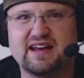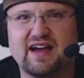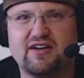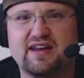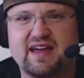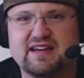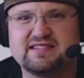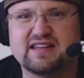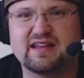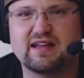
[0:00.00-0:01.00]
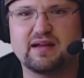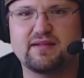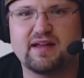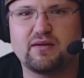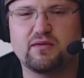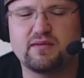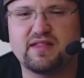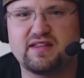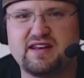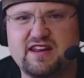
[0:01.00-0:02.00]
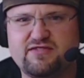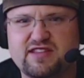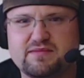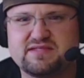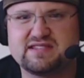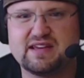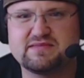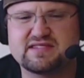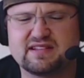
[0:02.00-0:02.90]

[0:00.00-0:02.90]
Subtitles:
nowadays. The need for them seems...